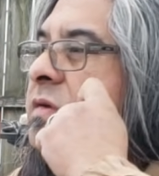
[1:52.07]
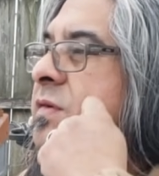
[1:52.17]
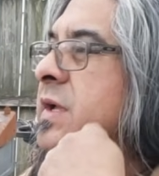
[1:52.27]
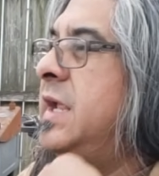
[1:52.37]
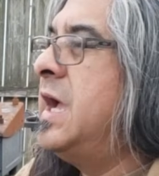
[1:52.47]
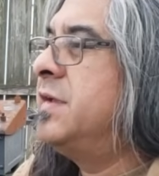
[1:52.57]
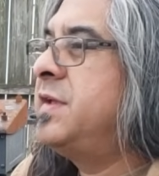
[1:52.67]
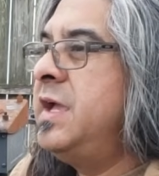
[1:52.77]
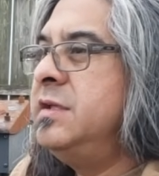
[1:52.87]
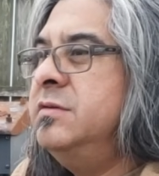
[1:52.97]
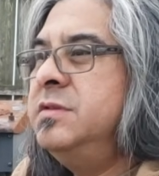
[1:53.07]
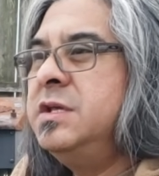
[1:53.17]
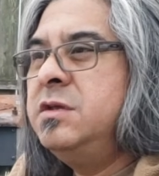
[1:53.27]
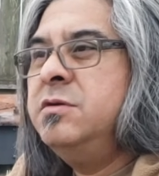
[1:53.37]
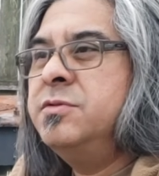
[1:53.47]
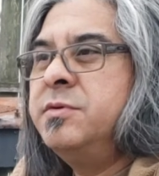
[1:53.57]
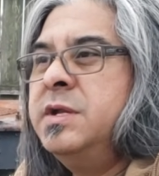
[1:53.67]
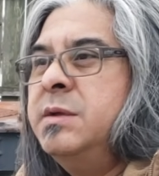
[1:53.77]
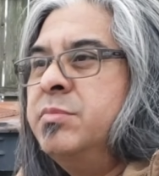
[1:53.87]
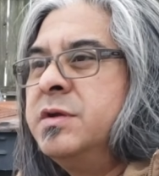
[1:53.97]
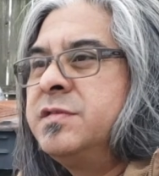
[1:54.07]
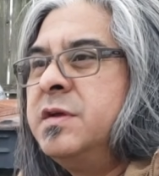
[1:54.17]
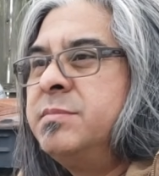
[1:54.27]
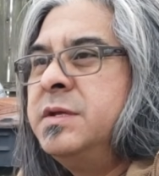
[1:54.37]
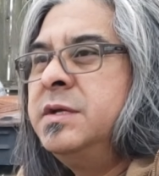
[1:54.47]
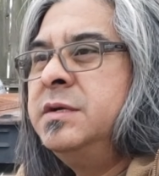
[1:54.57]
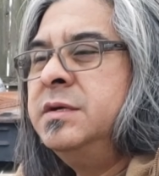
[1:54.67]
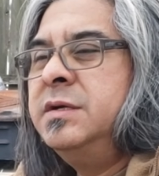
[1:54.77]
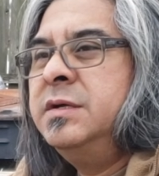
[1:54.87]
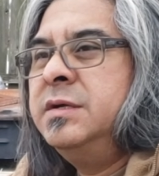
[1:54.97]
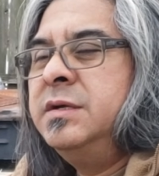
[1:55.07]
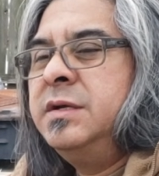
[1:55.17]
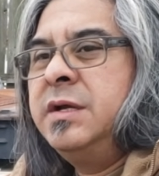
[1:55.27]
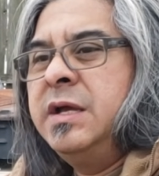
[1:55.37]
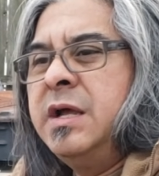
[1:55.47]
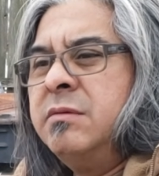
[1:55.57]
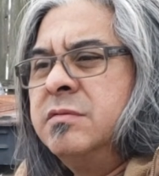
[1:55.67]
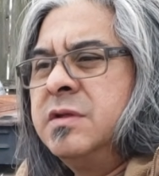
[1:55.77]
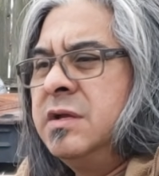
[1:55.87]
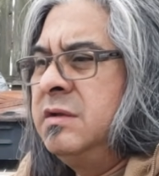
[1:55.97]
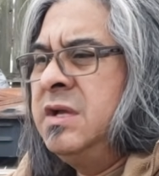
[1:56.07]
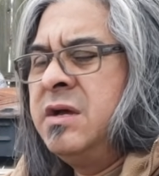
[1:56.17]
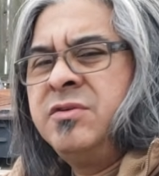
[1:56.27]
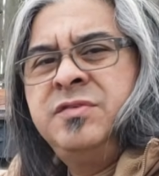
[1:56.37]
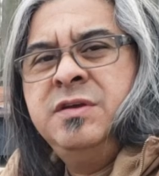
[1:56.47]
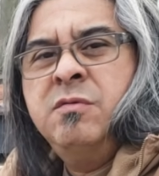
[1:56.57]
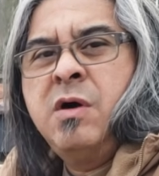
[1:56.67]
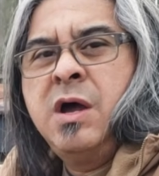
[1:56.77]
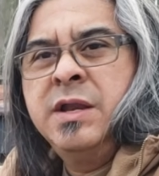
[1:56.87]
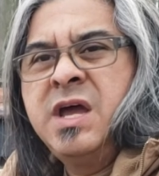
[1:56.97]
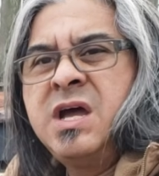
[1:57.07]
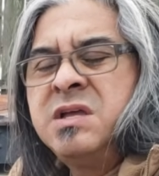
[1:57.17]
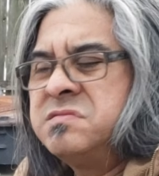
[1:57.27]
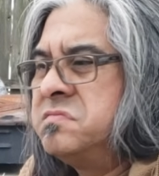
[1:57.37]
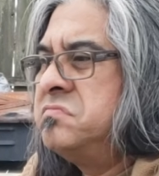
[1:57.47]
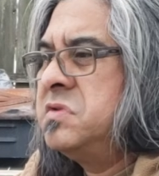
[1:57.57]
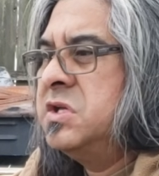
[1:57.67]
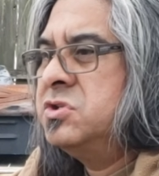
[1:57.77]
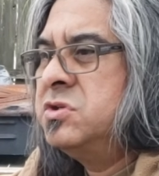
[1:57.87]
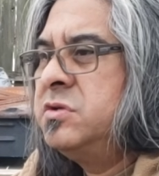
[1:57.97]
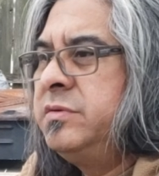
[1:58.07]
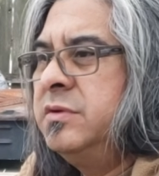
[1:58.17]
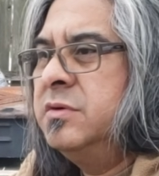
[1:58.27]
So you'd ask, hey, do you think you could 3D print something? And I was like, yeah, I don't see why not. It should,